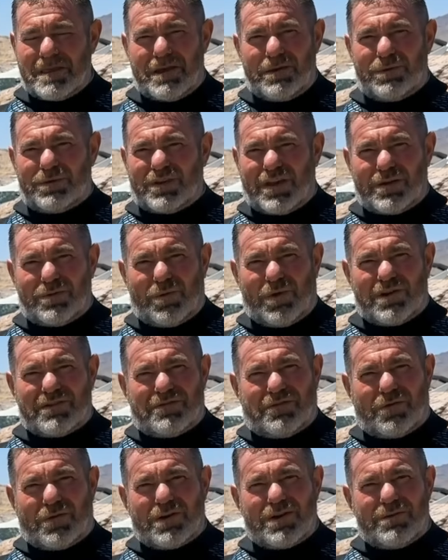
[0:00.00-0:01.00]
it was like
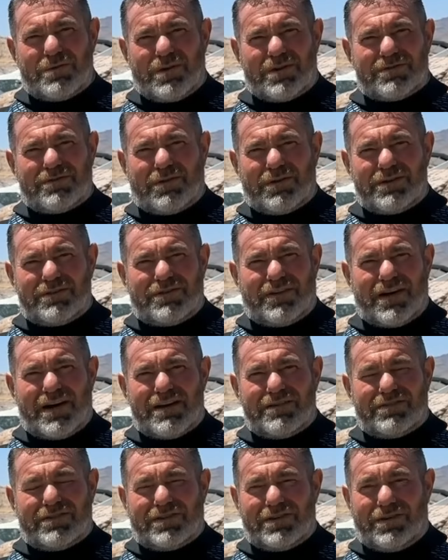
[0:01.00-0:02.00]
140,
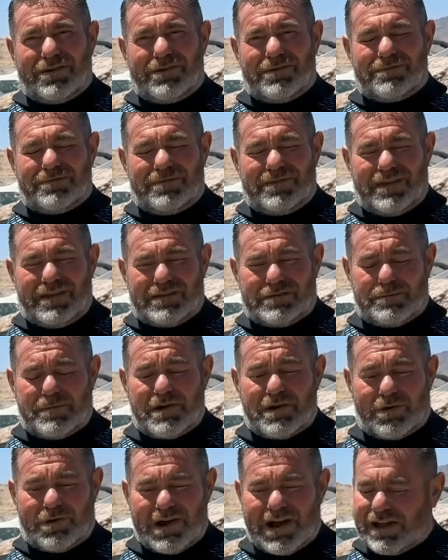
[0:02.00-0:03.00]
145, so it's
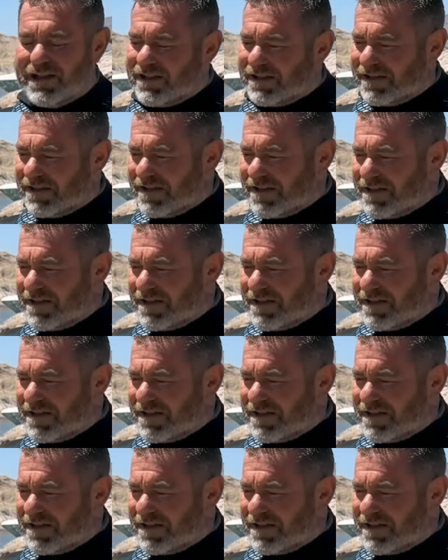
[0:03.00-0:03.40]
been a while.